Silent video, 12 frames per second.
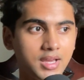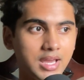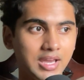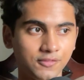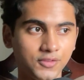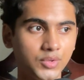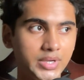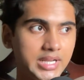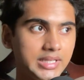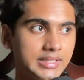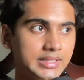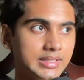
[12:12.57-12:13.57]
If you
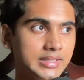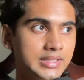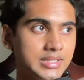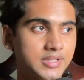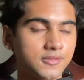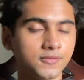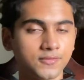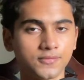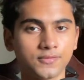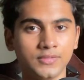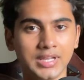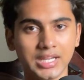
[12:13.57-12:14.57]
did, there's a
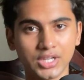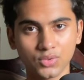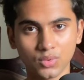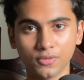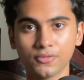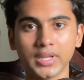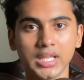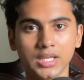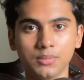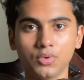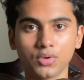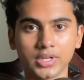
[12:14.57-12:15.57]
link to a
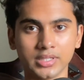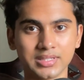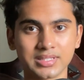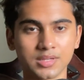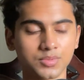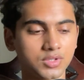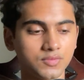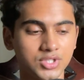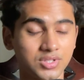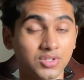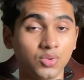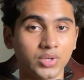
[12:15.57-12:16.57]
free ebook in the description,
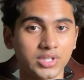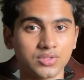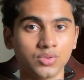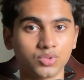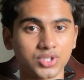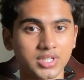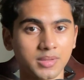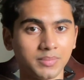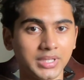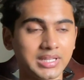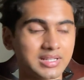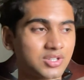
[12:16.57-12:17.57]
which is a Notion
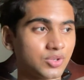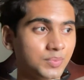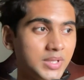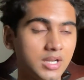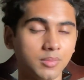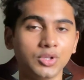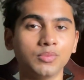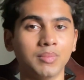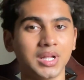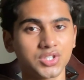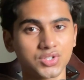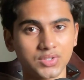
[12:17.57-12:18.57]
template. It took me a couple of
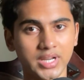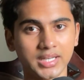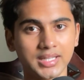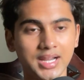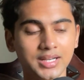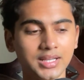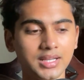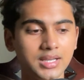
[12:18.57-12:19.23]
months to write that.